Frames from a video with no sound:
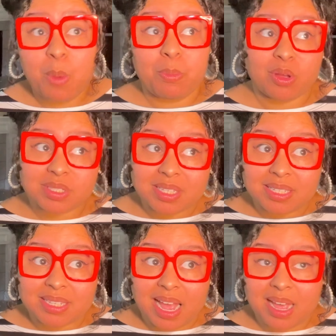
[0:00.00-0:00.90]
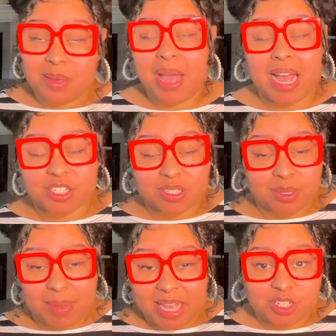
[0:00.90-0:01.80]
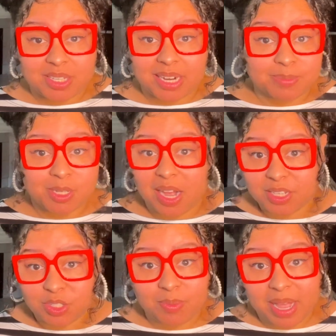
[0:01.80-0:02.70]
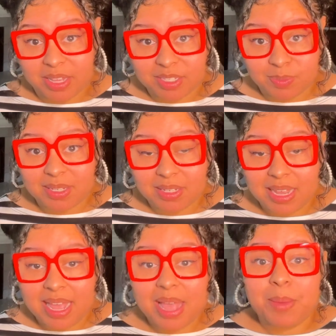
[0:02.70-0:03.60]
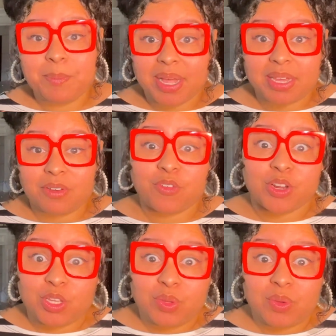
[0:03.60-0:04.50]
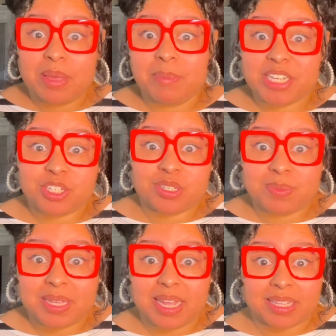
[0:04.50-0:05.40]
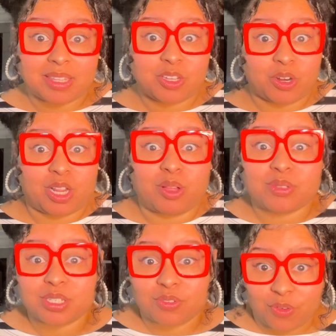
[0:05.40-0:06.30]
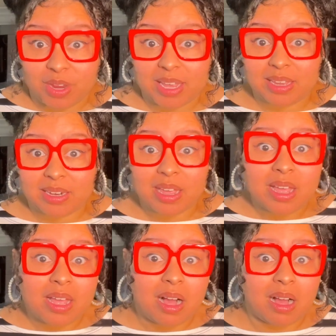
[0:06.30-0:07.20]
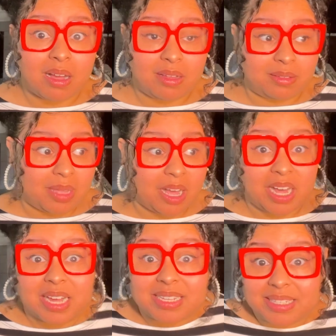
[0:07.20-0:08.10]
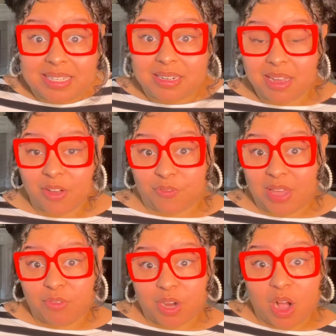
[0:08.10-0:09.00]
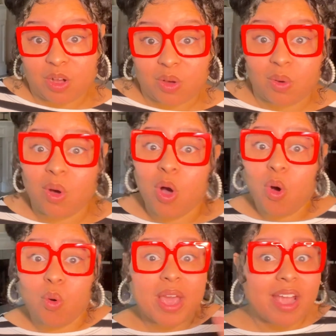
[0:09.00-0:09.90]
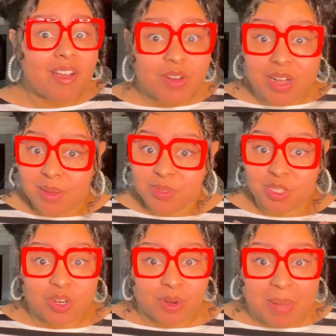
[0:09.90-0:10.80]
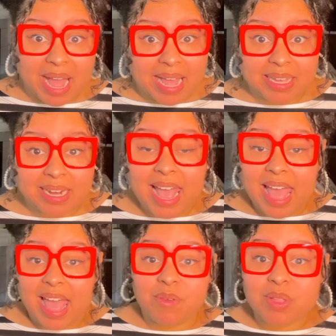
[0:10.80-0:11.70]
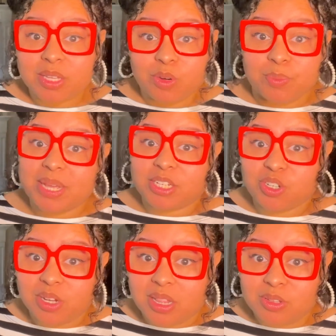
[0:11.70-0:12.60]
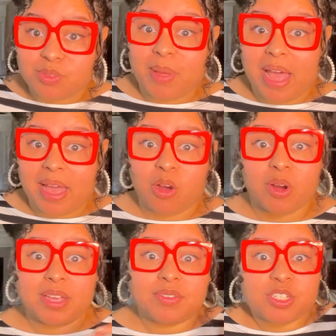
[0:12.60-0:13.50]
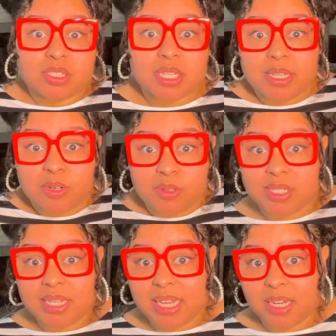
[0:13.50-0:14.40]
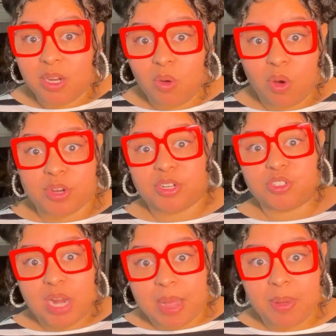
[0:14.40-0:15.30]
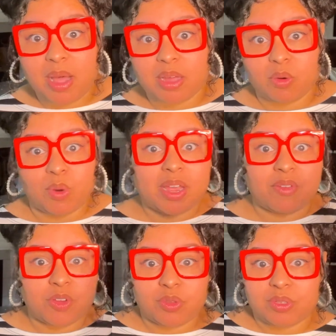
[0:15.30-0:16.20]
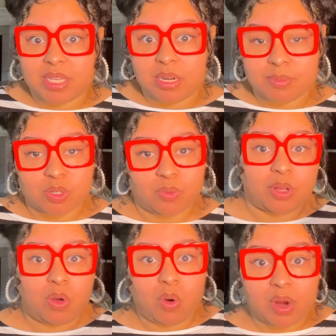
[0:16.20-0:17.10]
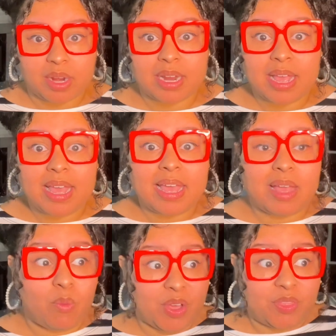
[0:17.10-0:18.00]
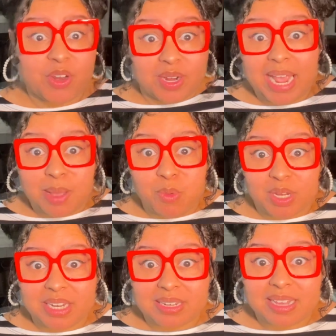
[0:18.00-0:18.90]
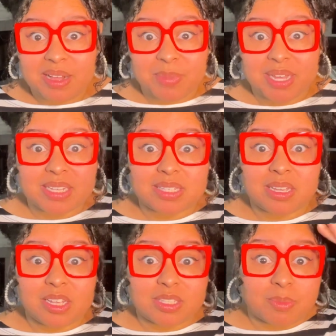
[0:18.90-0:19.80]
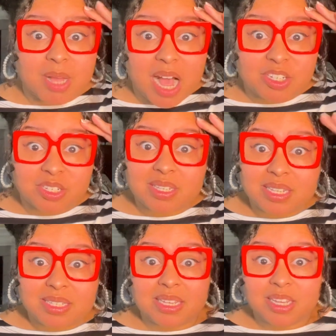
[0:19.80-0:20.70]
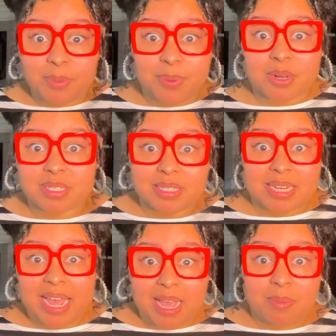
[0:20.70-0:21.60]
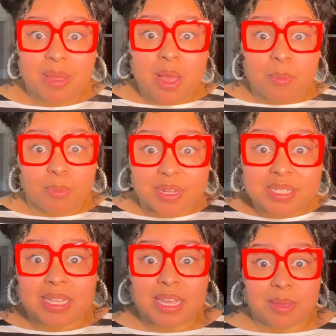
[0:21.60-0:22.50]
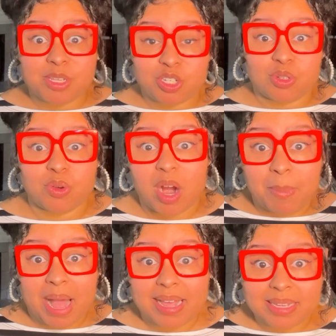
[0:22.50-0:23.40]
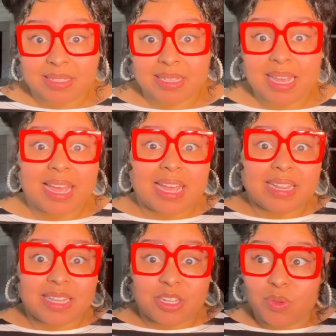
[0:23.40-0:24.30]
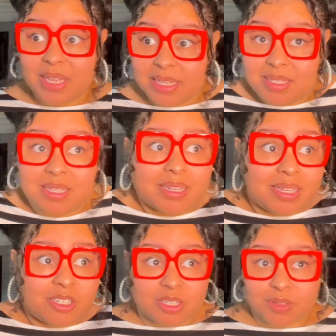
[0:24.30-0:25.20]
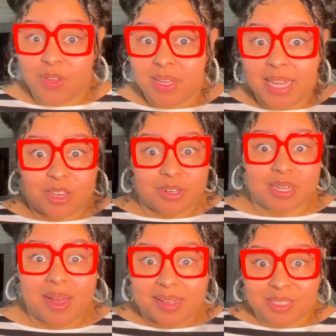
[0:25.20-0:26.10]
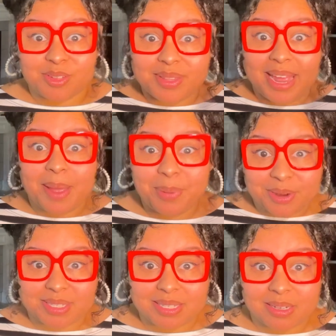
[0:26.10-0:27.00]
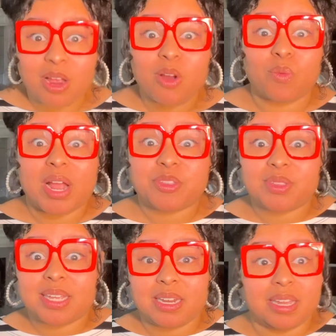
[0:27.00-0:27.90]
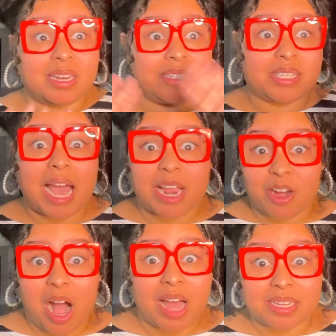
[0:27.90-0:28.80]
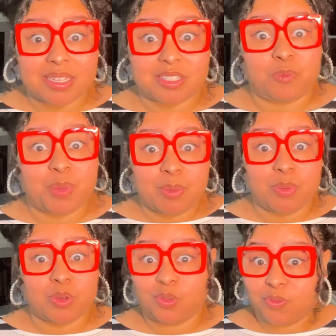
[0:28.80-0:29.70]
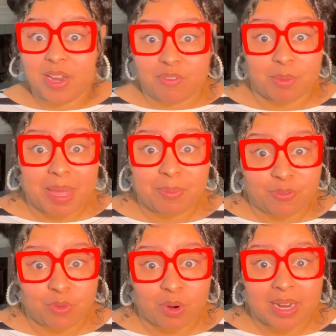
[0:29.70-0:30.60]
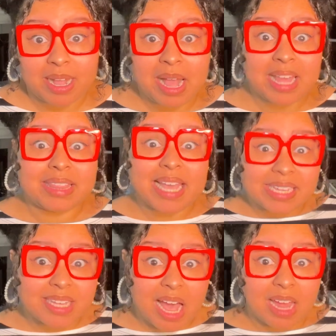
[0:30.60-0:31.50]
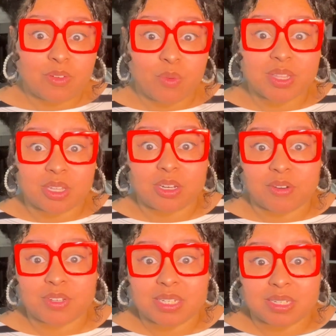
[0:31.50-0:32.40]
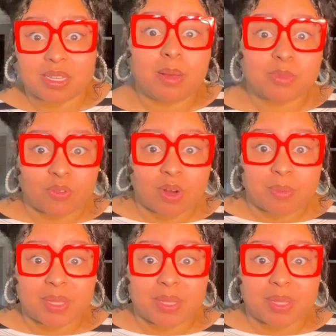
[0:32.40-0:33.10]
Most of the time, I just imagine that I'm talking to my husband, but for you, it may just be like your closest friend, a cousin, a favorite uncle, whoever comes to your mind. Have a little picture close by, or even just a little sticky note on your tripod or wherever you set up to record with their name on it. Because subconsciously seeing the person's name brings an image to our minds. And then you instantly just feel like you're talking to that person rather than an entire audience of people you've never met before. That's kind of where the nervousness comes from